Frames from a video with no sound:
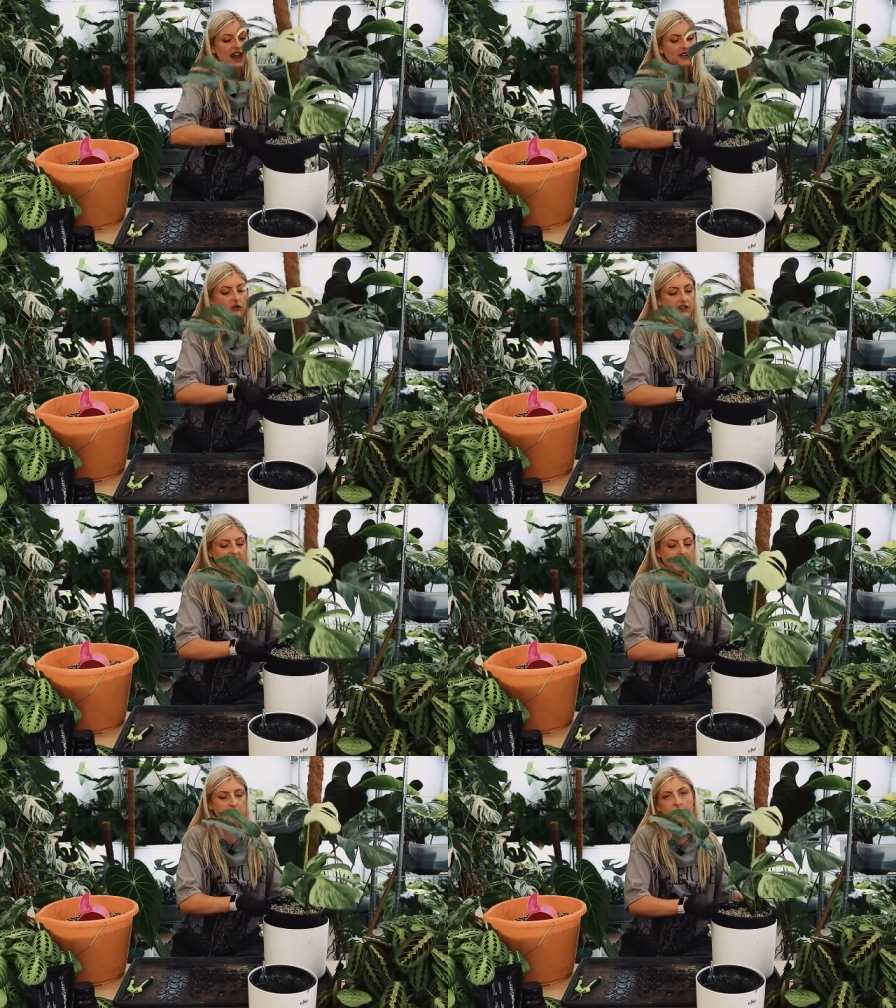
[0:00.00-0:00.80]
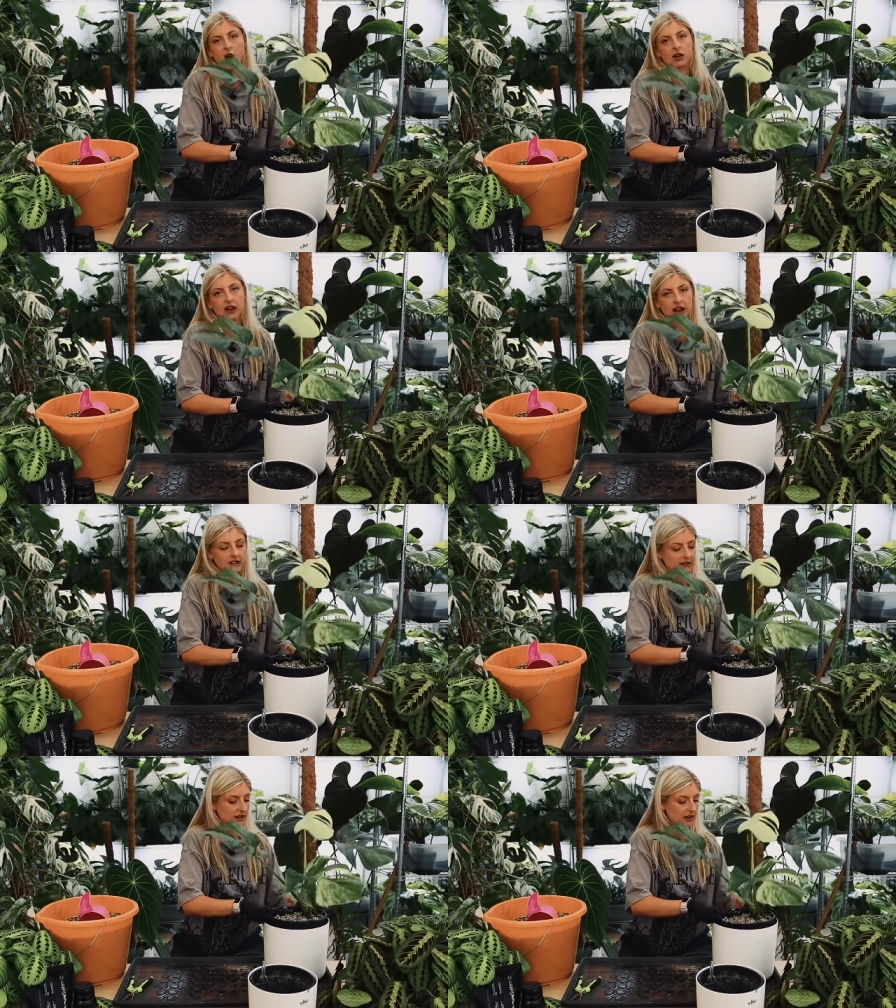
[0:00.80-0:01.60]
I had overstepped the mark,
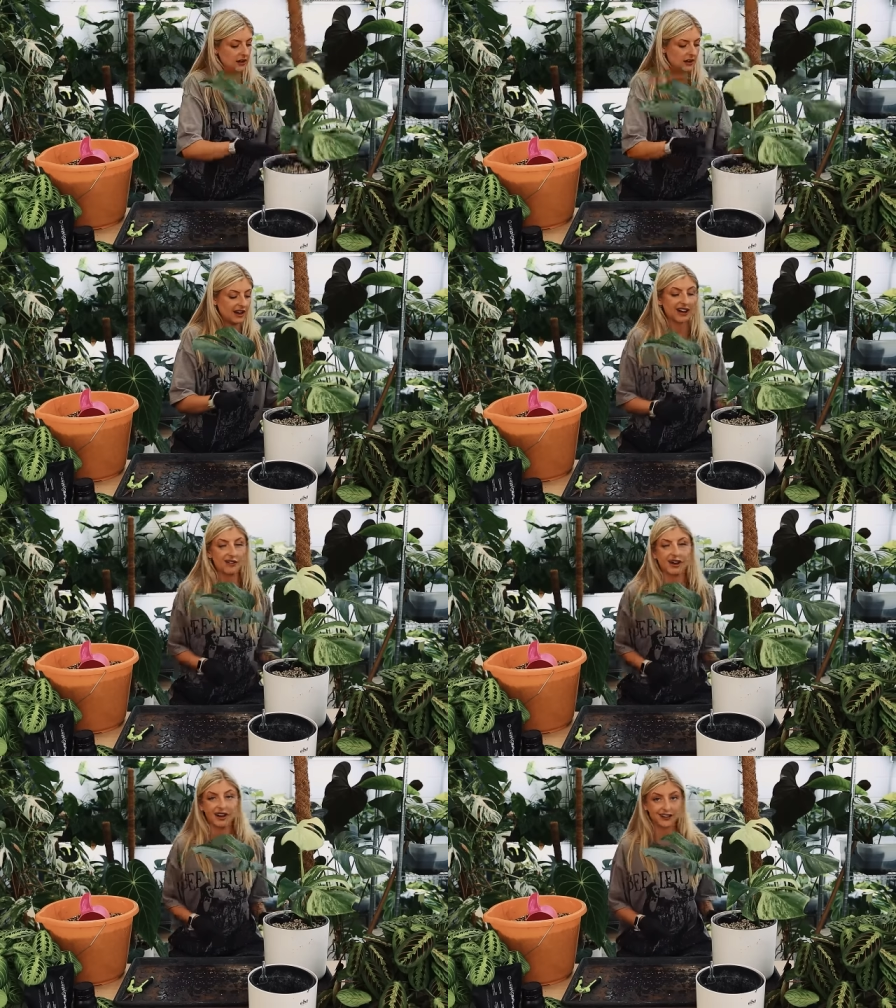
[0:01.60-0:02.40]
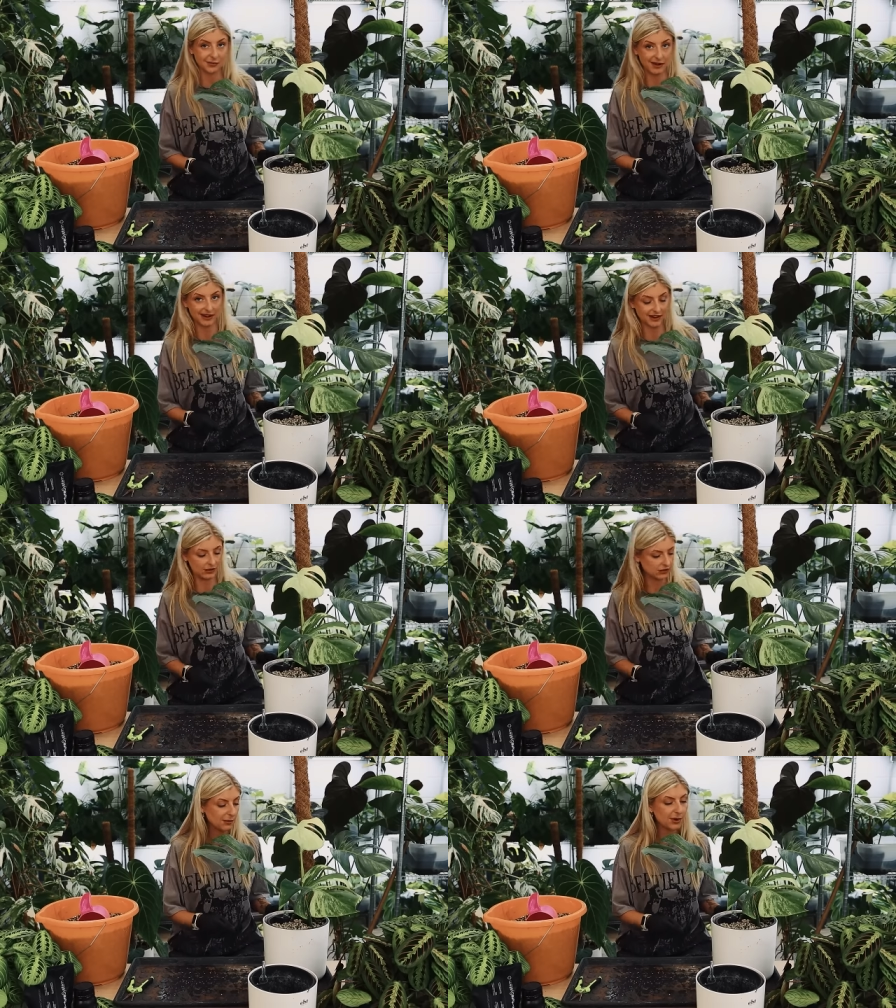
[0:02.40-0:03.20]
guys, I'd have had a letter by now.